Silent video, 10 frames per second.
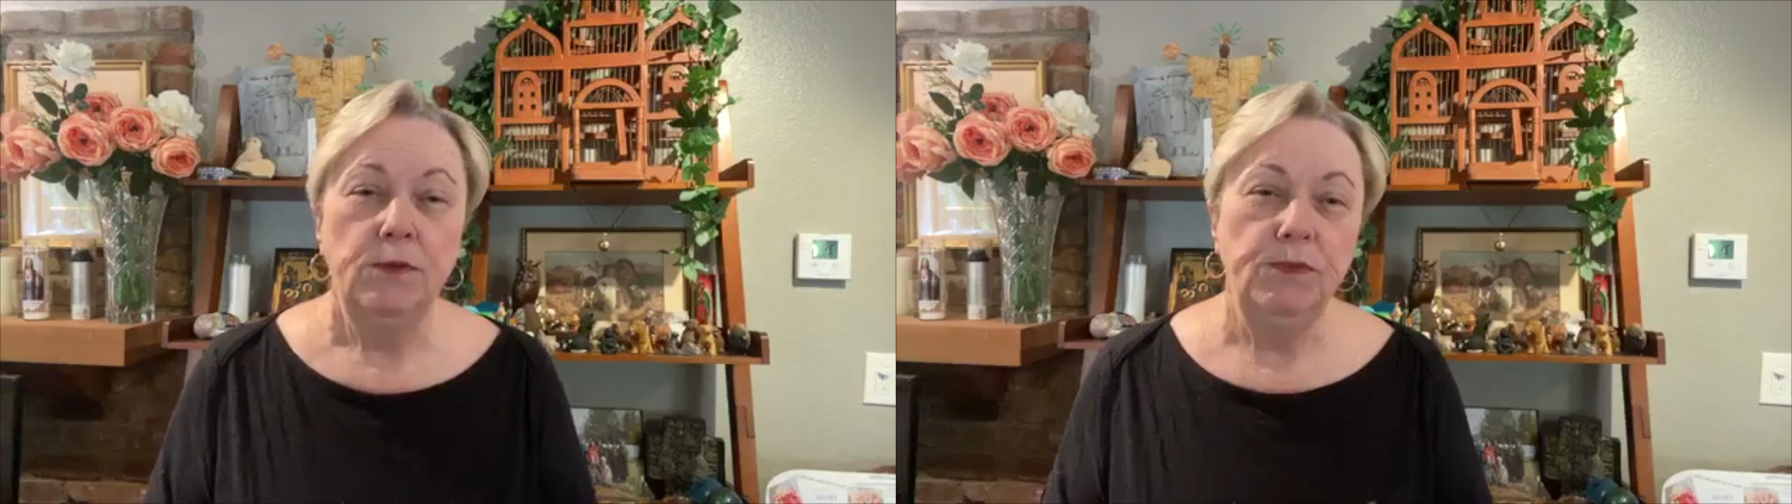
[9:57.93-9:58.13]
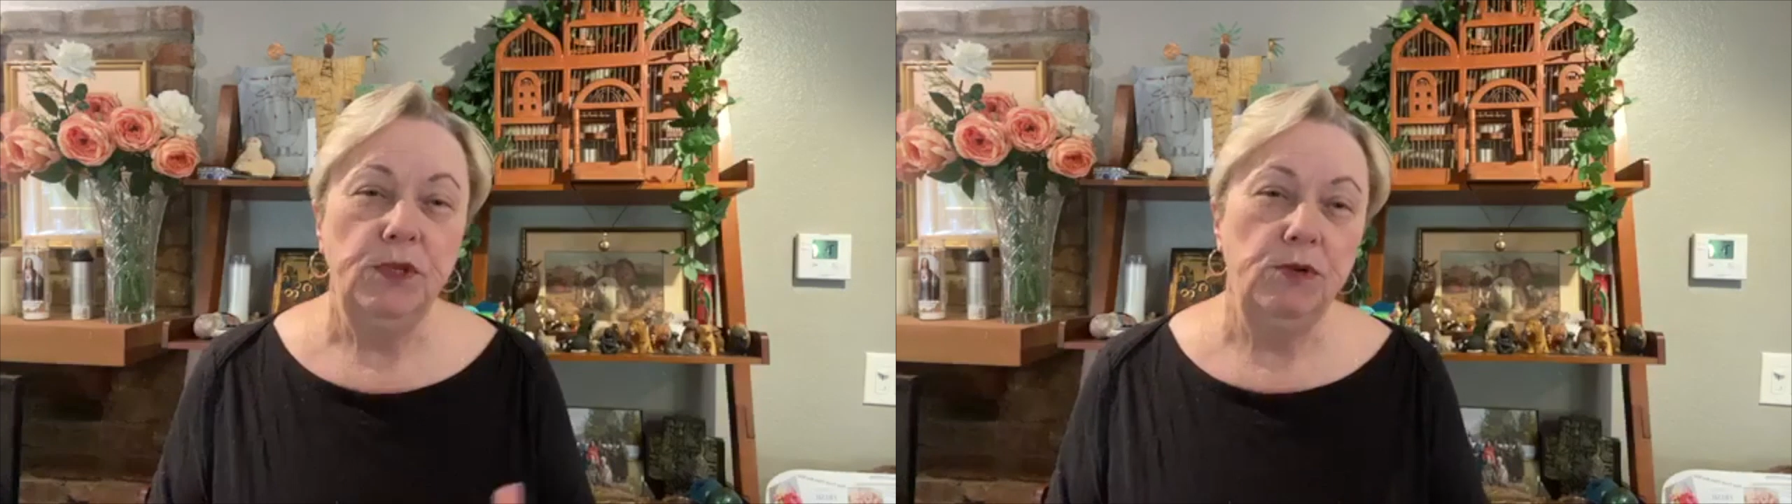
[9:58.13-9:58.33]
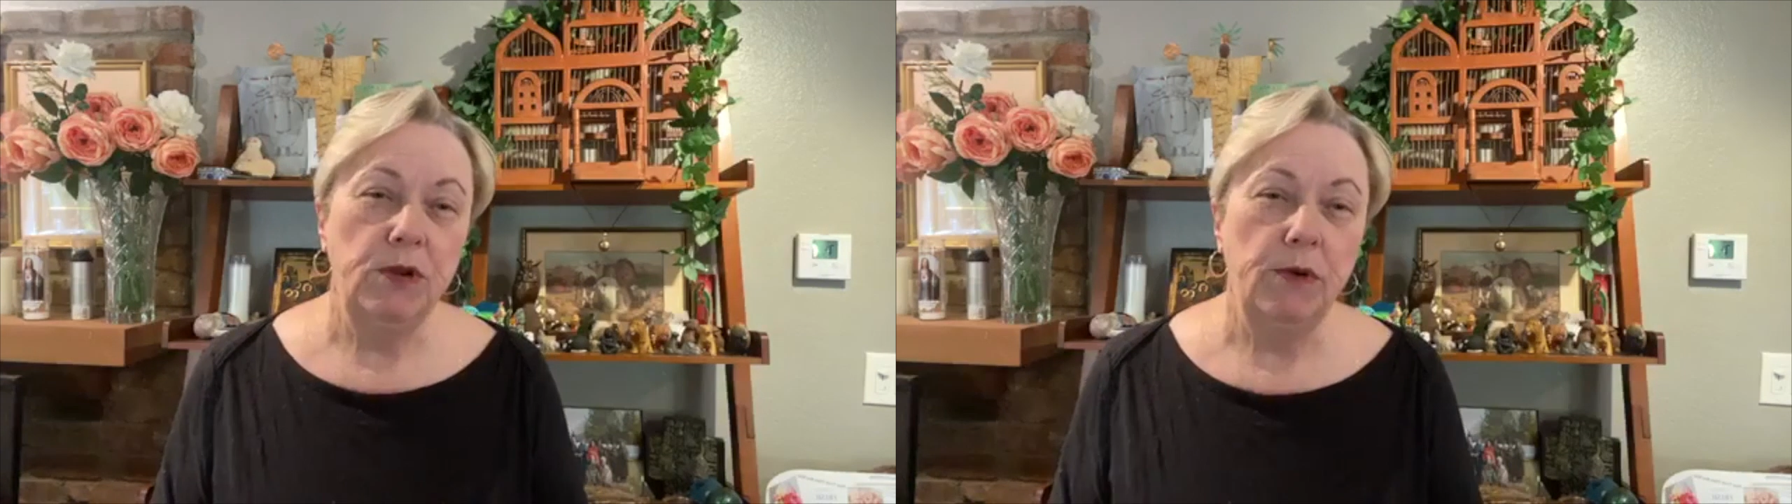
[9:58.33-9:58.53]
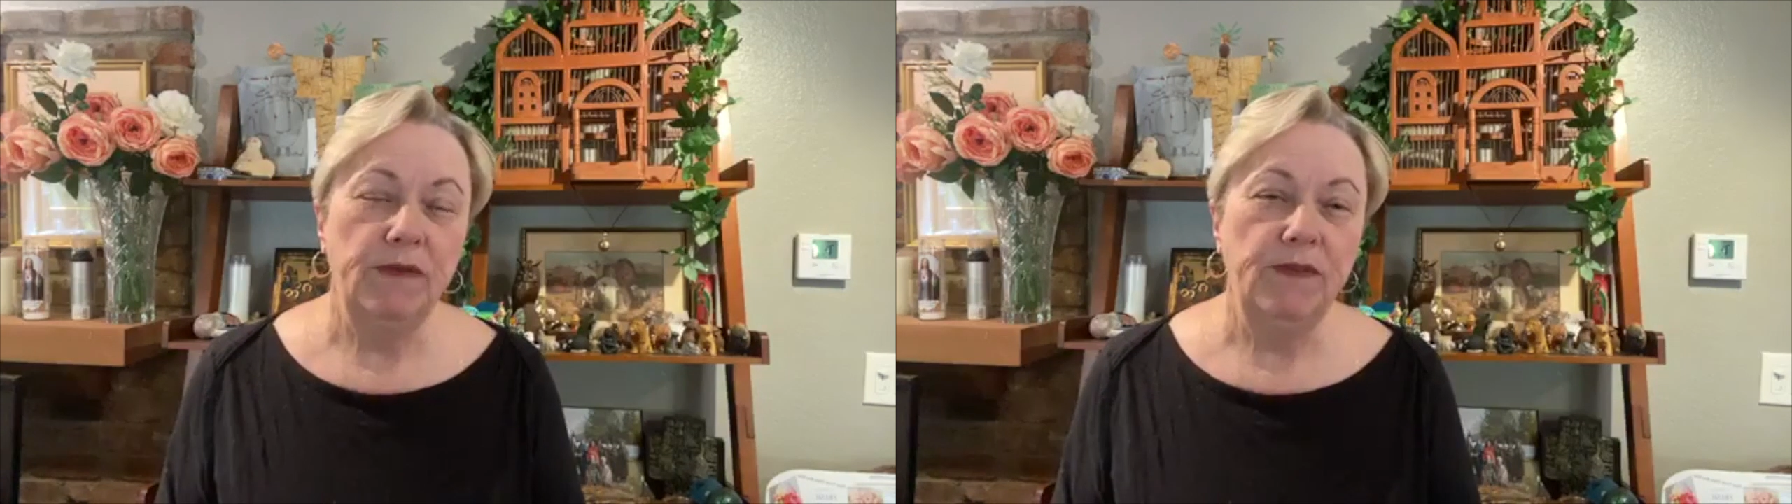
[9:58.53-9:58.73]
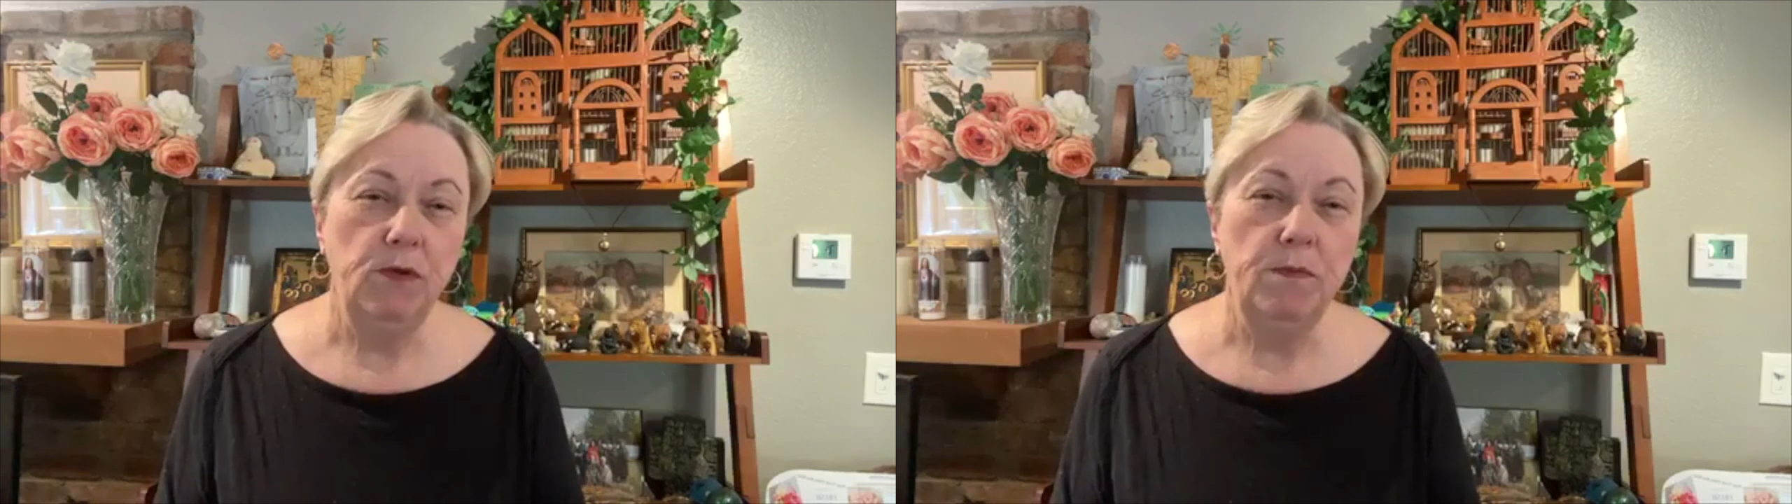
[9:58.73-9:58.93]
You know,
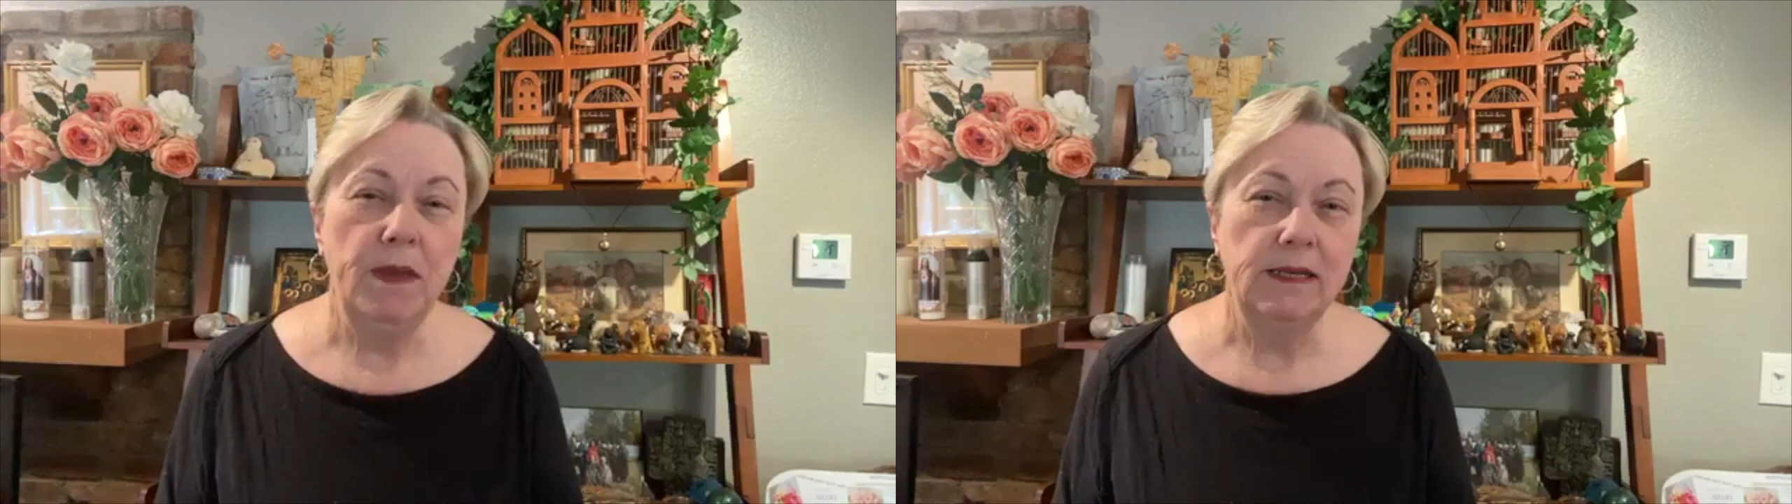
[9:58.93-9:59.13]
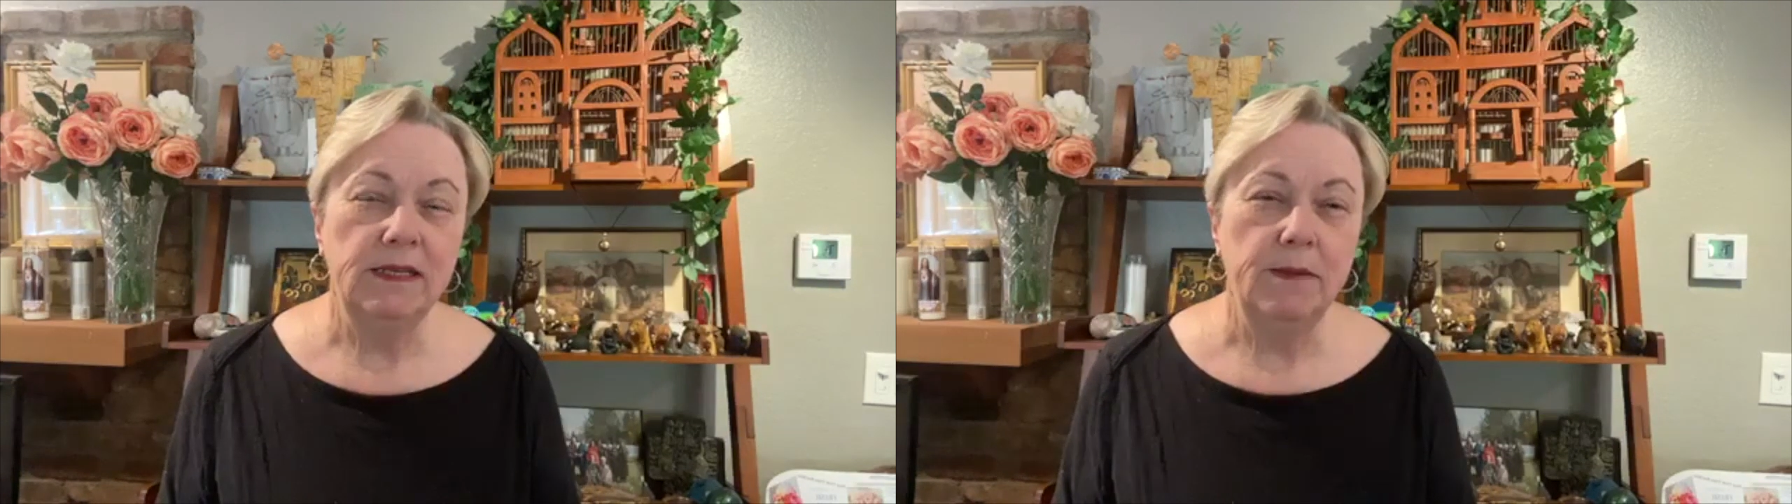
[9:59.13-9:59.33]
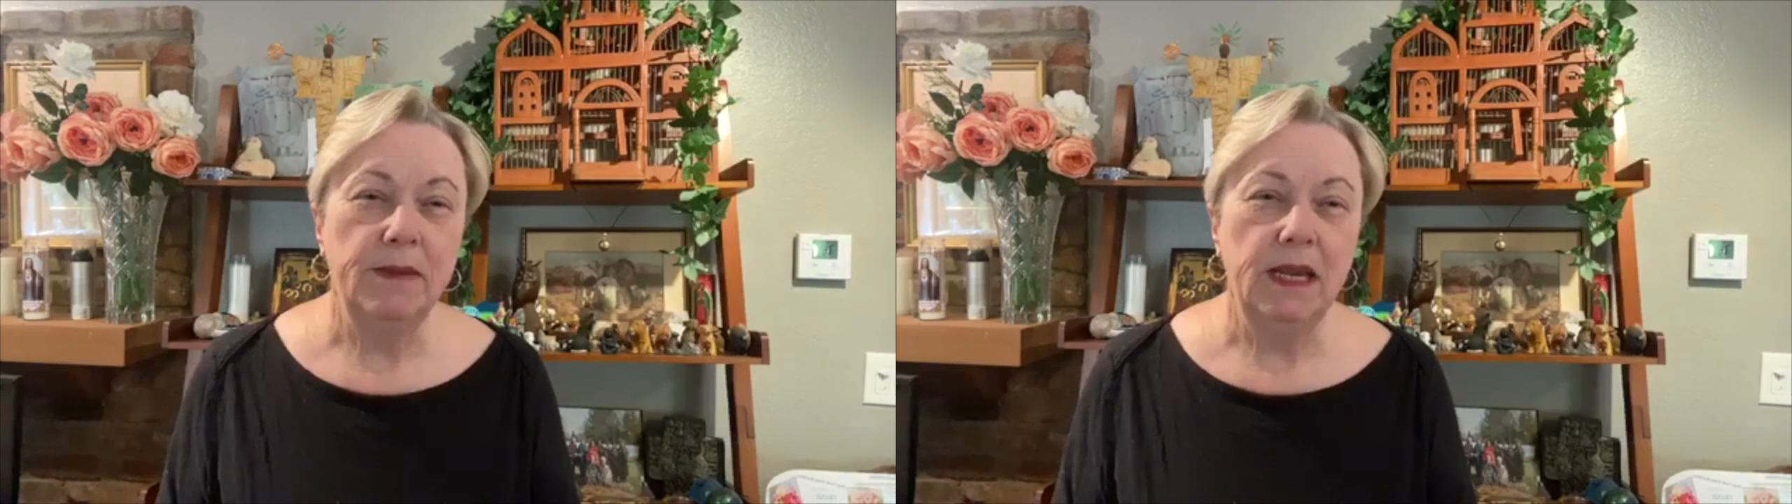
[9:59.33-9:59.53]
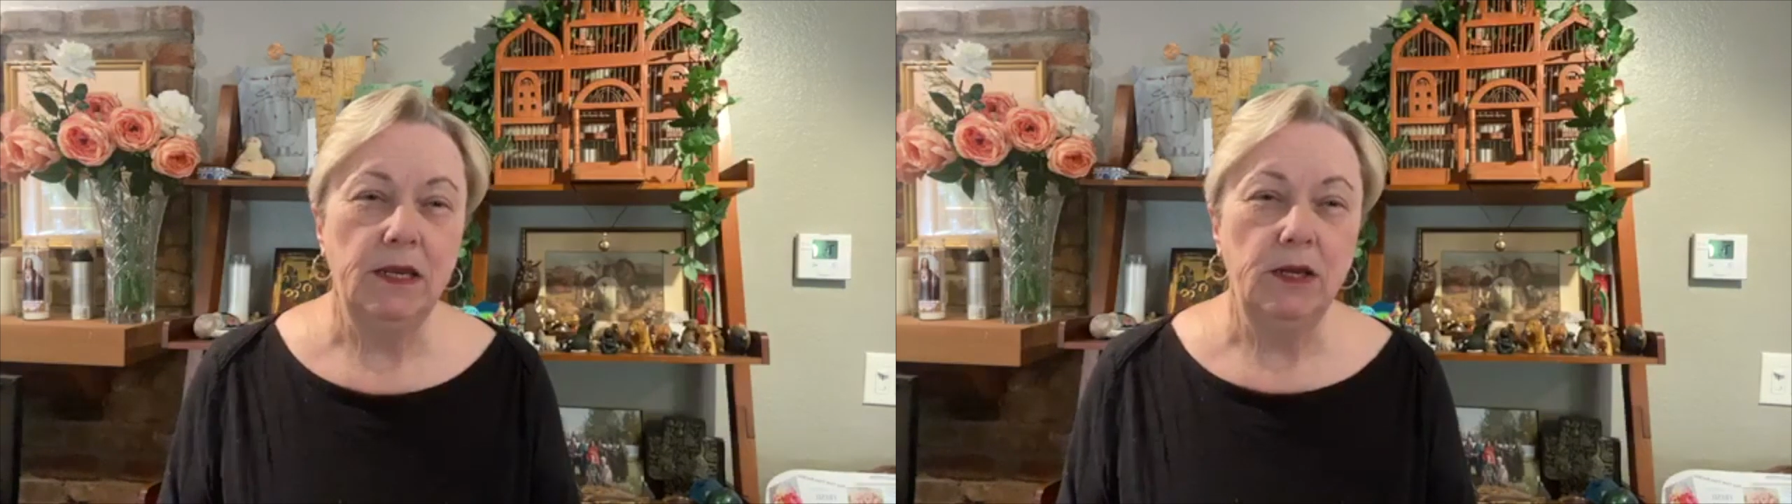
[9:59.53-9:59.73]
if you met somebody